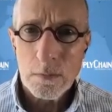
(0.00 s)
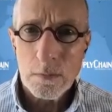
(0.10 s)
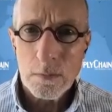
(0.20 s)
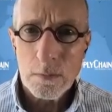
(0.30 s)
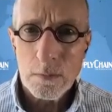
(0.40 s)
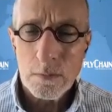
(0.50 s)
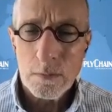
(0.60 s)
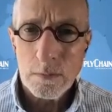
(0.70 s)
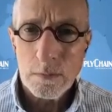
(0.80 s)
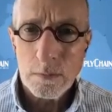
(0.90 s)

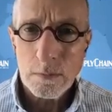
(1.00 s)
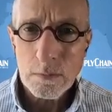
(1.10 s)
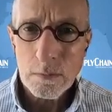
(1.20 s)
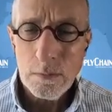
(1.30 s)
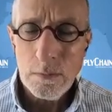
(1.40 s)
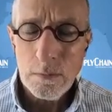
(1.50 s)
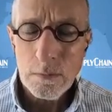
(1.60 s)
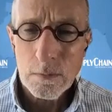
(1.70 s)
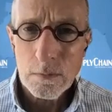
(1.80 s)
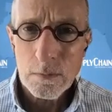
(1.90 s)

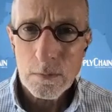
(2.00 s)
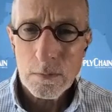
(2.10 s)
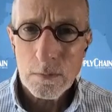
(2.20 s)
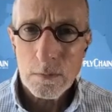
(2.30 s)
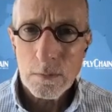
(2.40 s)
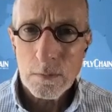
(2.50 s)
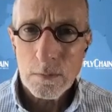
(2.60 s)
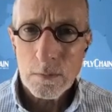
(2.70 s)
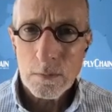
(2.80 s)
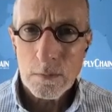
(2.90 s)

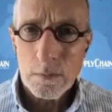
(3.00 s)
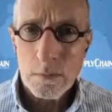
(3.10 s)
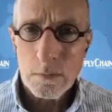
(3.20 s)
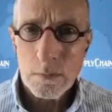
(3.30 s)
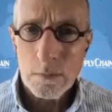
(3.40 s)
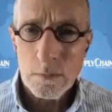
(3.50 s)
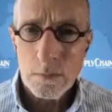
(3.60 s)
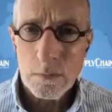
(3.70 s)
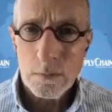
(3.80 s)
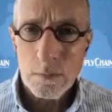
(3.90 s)

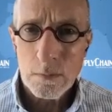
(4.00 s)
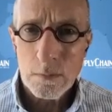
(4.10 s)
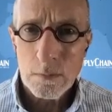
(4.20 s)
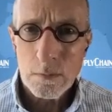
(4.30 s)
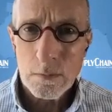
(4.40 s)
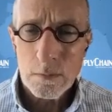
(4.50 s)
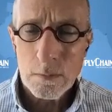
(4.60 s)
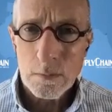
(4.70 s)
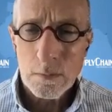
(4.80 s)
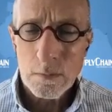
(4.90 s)

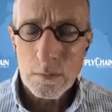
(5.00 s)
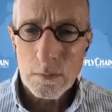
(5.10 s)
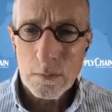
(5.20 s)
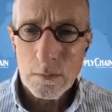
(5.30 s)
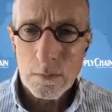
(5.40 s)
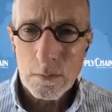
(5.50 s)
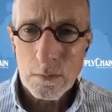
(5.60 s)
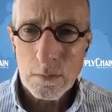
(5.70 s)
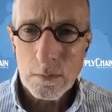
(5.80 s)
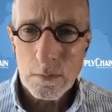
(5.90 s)

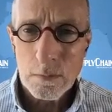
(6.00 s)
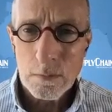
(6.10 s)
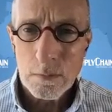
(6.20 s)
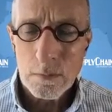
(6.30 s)
(not speaking)